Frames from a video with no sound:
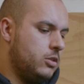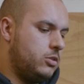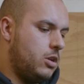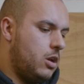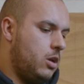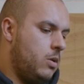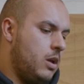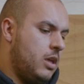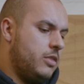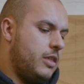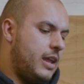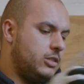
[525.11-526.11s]
So
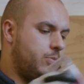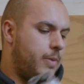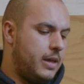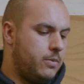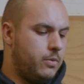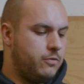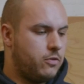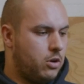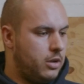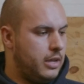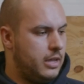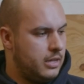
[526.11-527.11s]
the next bit we've
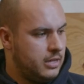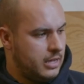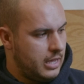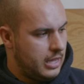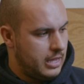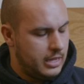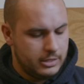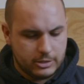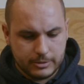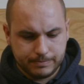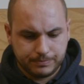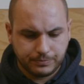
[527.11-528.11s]
got here is